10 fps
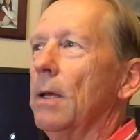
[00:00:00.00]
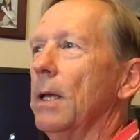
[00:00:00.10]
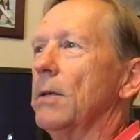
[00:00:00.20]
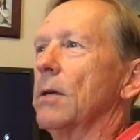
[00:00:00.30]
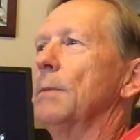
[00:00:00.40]

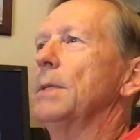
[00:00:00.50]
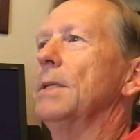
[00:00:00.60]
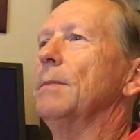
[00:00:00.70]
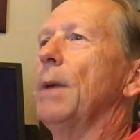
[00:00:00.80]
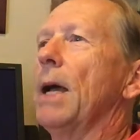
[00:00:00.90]
In terms of
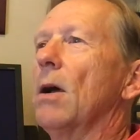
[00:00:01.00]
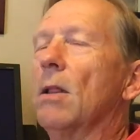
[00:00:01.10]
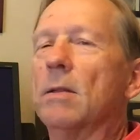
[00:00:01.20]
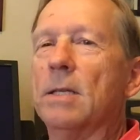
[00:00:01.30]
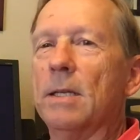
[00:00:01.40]
the
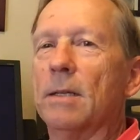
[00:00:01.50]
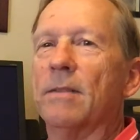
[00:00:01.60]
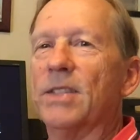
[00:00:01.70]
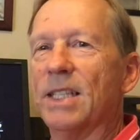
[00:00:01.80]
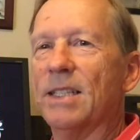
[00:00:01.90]
biology of
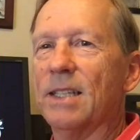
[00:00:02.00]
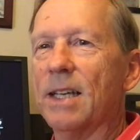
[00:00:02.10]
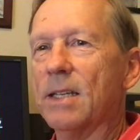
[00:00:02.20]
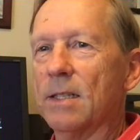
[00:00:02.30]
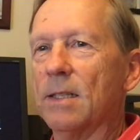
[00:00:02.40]

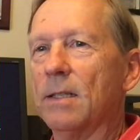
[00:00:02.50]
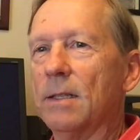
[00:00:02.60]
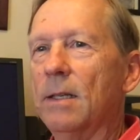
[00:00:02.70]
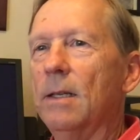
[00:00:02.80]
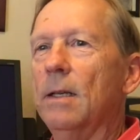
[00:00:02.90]
sensation,
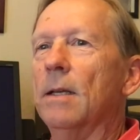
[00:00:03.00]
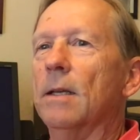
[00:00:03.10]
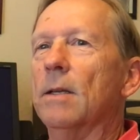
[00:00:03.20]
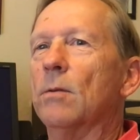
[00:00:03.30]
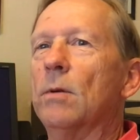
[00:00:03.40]

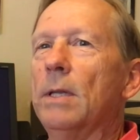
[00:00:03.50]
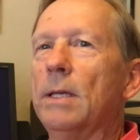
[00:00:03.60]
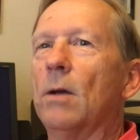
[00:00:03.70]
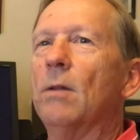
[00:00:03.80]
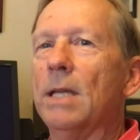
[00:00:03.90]
you really
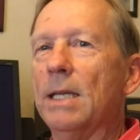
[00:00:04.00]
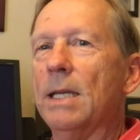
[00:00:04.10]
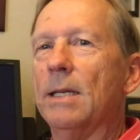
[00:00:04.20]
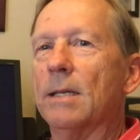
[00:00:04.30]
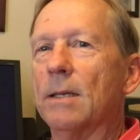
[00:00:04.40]
only
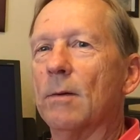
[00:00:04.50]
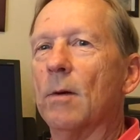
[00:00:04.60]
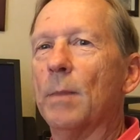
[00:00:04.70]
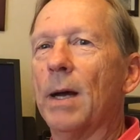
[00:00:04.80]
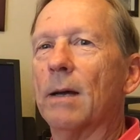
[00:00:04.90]
need to know
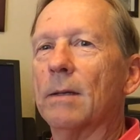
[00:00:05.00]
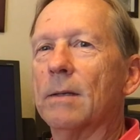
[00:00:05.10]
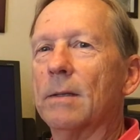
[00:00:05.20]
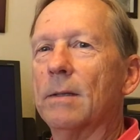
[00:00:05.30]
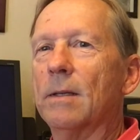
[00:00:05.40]
about
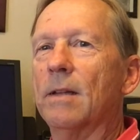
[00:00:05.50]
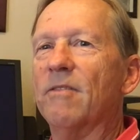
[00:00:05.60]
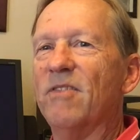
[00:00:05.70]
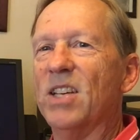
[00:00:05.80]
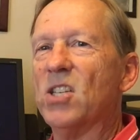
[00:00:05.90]

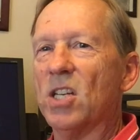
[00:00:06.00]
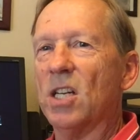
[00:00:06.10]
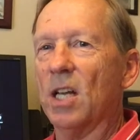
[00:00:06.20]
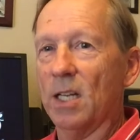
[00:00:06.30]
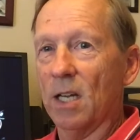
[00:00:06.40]
vision
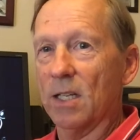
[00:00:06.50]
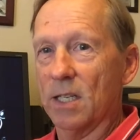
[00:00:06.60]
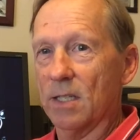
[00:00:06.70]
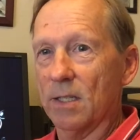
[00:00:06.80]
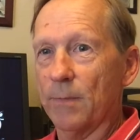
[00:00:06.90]
and
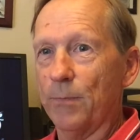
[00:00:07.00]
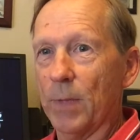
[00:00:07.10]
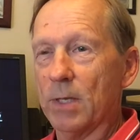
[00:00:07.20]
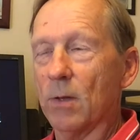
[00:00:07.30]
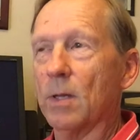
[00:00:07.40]
audition.
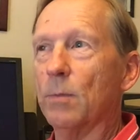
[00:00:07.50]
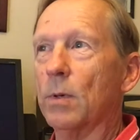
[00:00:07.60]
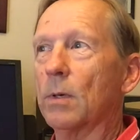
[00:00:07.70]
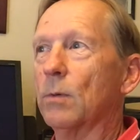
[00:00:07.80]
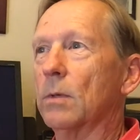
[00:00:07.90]
So the
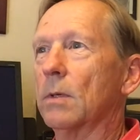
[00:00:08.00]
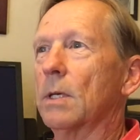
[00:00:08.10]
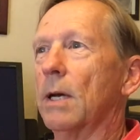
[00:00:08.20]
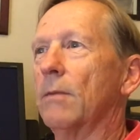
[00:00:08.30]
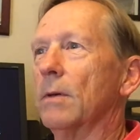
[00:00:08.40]
book will
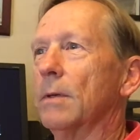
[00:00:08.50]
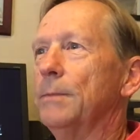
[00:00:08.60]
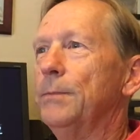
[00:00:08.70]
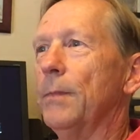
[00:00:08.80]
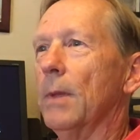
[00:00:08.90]
cover
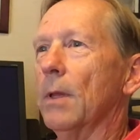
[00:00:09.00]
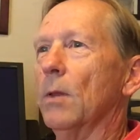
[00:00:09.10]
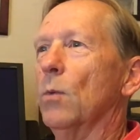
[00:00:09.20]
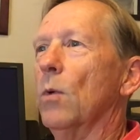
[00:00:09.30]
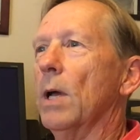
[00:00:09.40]

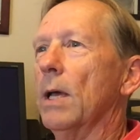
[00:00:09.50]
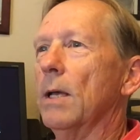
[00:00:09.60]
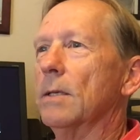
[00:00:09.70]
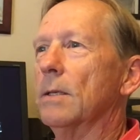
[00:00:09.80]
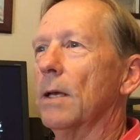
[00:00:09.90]
the
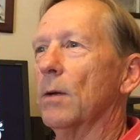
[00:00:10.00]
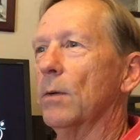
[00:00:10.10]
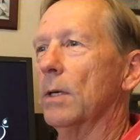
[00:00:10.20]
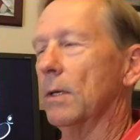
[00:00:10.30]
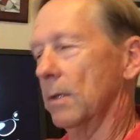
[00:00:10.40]
ways that
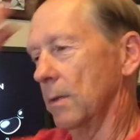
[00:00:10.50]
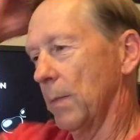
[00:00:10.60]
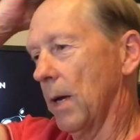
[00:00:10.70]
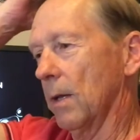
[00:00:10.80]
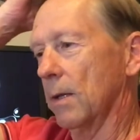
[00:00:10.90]
the
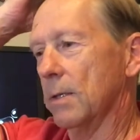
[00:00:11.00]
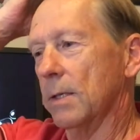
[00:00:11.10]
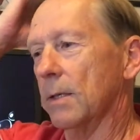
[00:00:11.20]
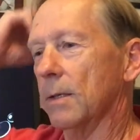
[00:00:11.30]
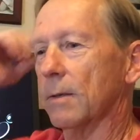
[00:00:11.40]

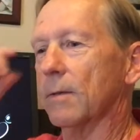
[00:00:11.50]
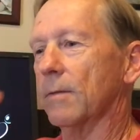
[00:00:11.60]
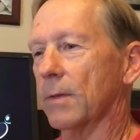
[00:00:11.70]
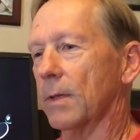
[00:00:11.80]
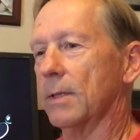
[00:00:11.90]
biology
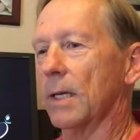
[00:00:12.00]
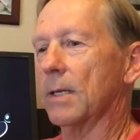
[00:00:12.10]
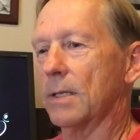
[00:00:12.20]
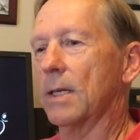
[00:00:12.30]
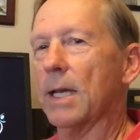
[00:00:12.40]
of
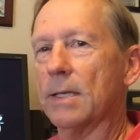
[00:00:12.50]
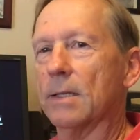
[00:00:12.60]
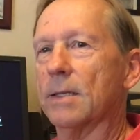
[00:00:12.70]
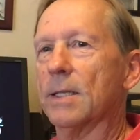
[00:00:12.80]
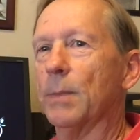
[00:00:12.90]
touch, taste,
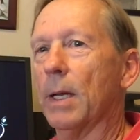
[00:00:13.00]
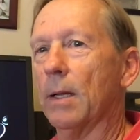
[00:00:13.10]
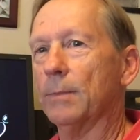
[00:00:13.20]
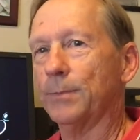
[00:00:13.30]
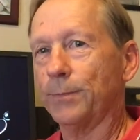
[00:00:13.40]
and smell.